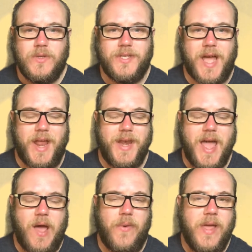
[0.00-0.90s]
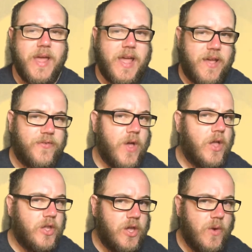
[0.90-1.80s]
sat now. If
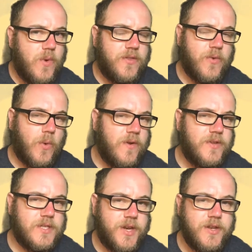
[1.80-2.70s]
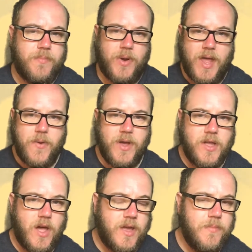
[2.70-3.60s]
you were to all of a sudden to pull out a
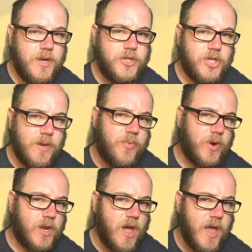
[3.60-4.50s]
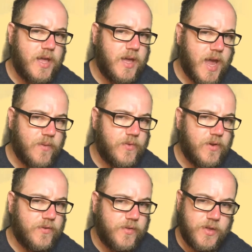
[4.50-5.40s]
Geiger-Müller tube or a Geiger counter,
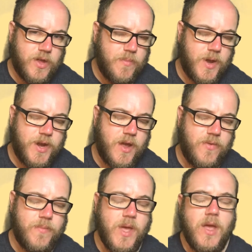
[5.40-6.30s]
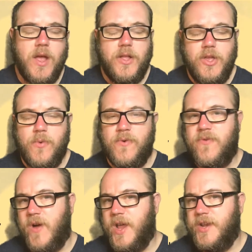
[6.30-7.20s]
as you might know them, you will
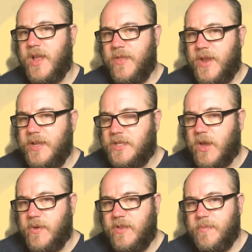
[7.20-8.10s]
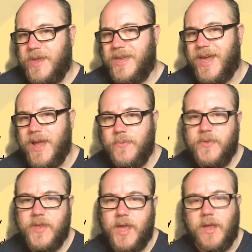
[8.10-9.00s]
find that it's going to be
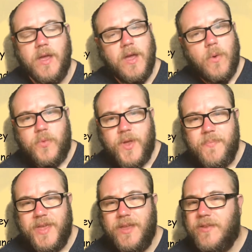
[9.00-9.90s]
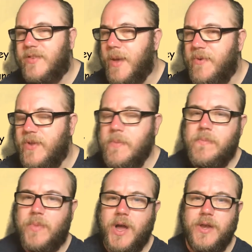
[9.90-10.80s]
counting something some of you
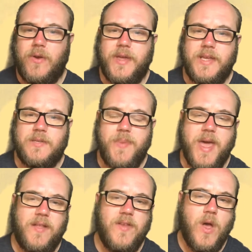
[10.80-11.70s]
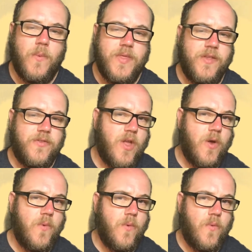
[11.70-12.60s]
might not expect when there's
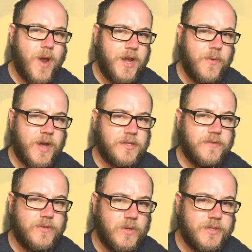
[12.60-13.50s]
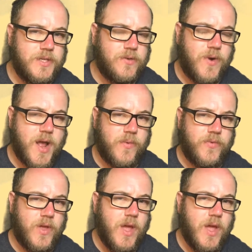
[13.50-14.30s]
no radioactive sources around.